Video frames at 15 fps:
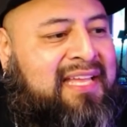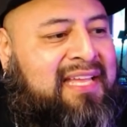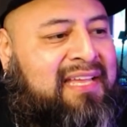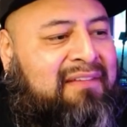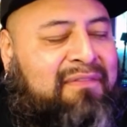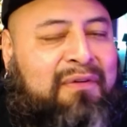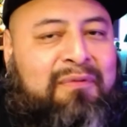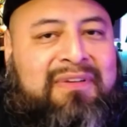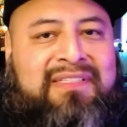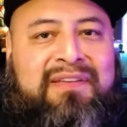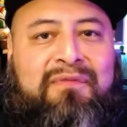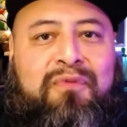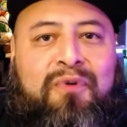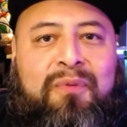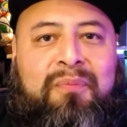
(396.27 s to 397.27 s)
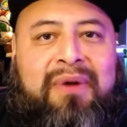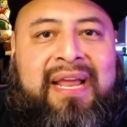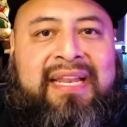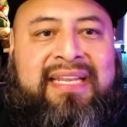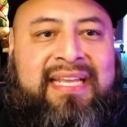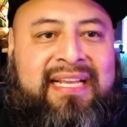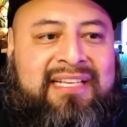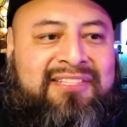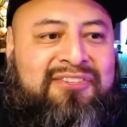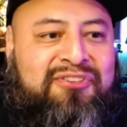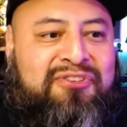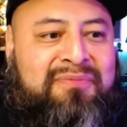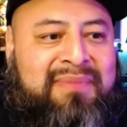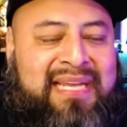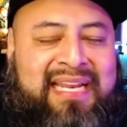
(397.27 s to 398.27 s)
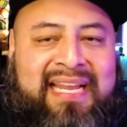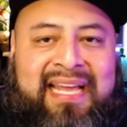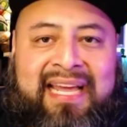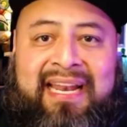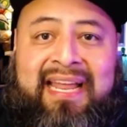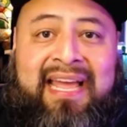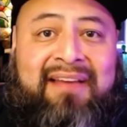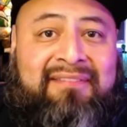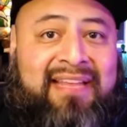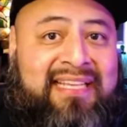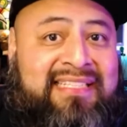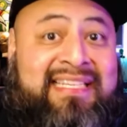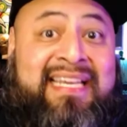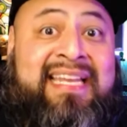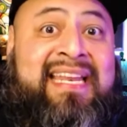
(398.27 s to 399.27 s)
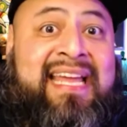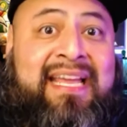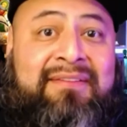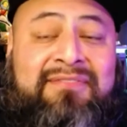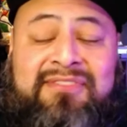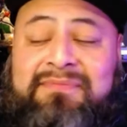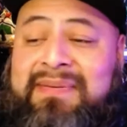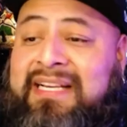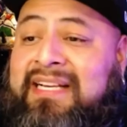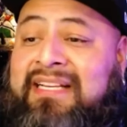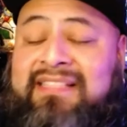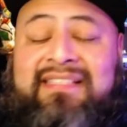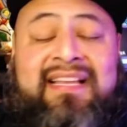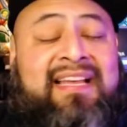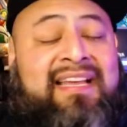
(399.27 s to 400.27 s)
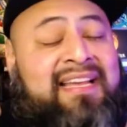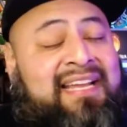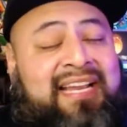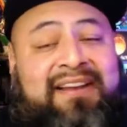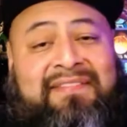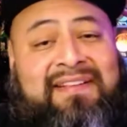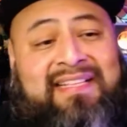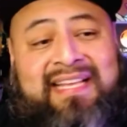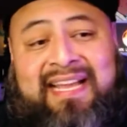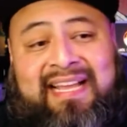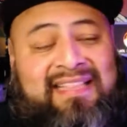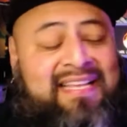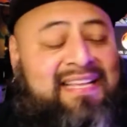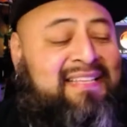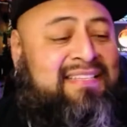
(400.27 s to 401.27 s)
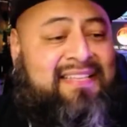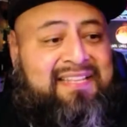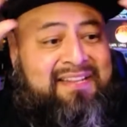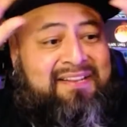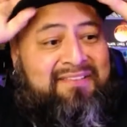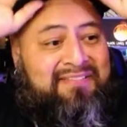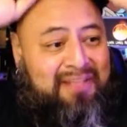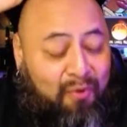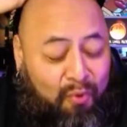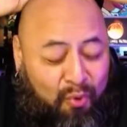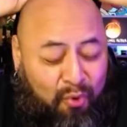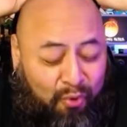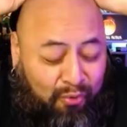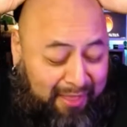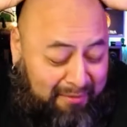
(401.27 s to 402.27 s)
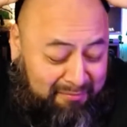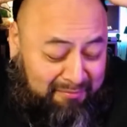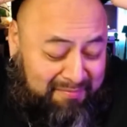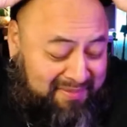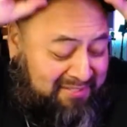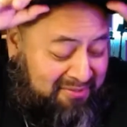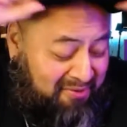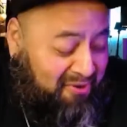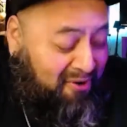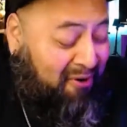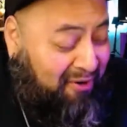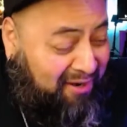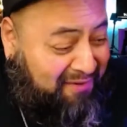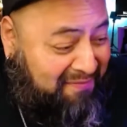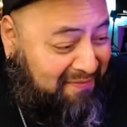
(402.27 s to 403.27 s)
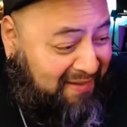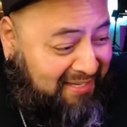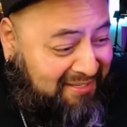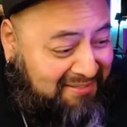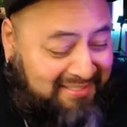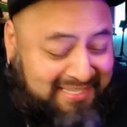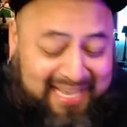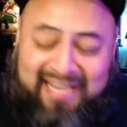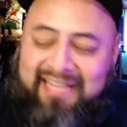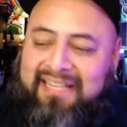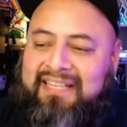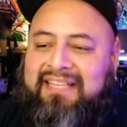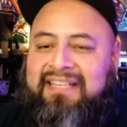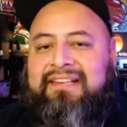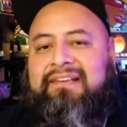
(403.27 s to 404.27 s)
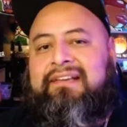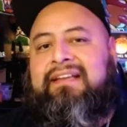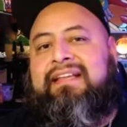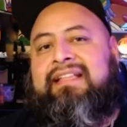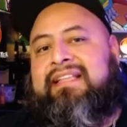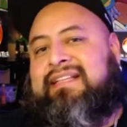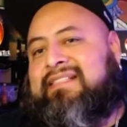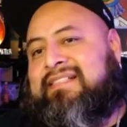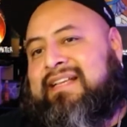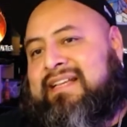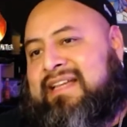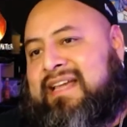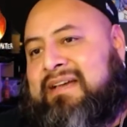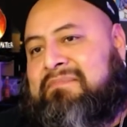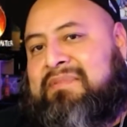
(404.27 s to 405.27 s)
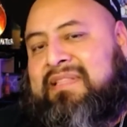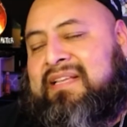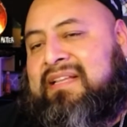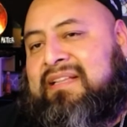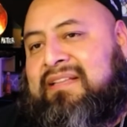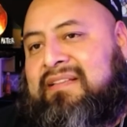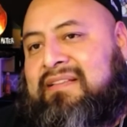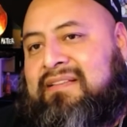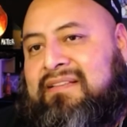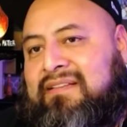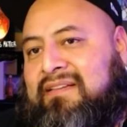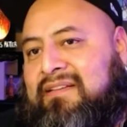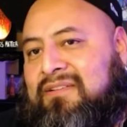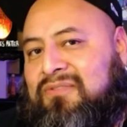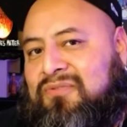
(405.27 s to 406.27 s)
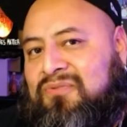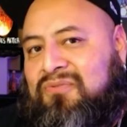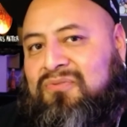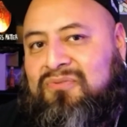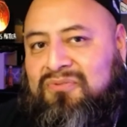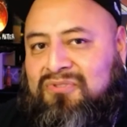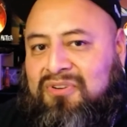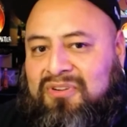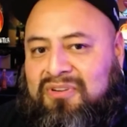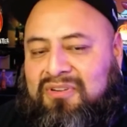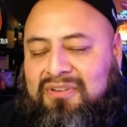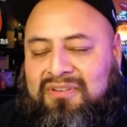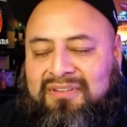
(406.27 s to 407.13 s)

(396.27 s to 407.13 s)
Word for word: If it wasn't for branding and social media, I'd have like 10 names because every day I think of something new. It's like, oh, that would be so hard if I use that. And then it's like, yeah, but then, you know, who, who's going to,